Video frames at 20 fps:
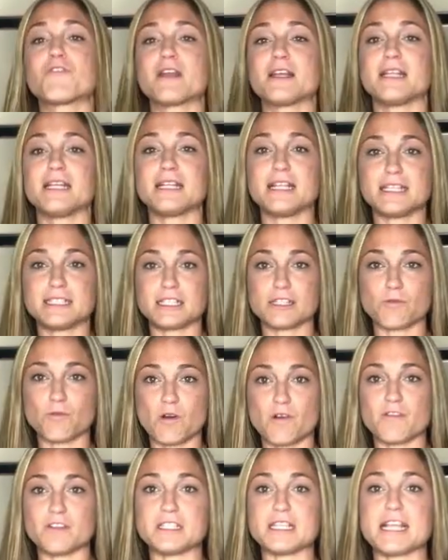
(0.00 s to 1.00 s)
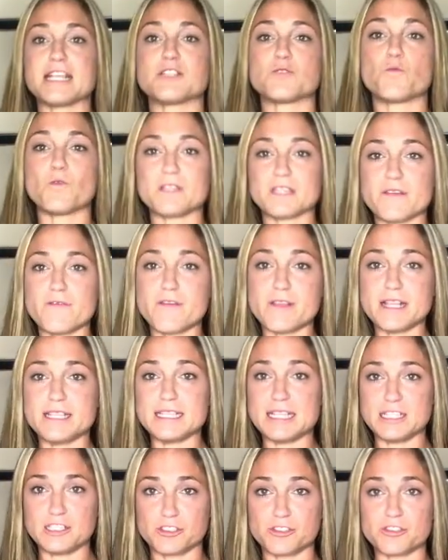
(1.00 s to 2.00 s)
really need to go over today is what the
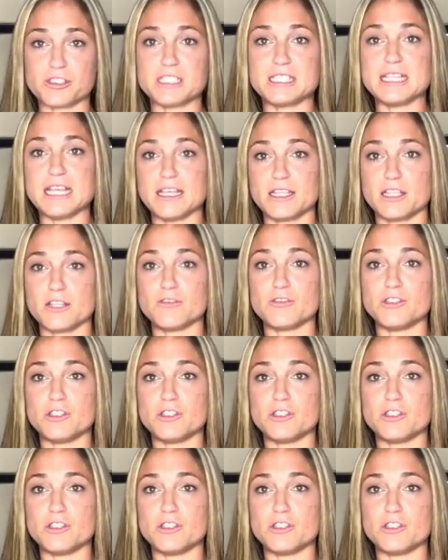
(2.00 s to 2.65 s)
fitness industry is telling you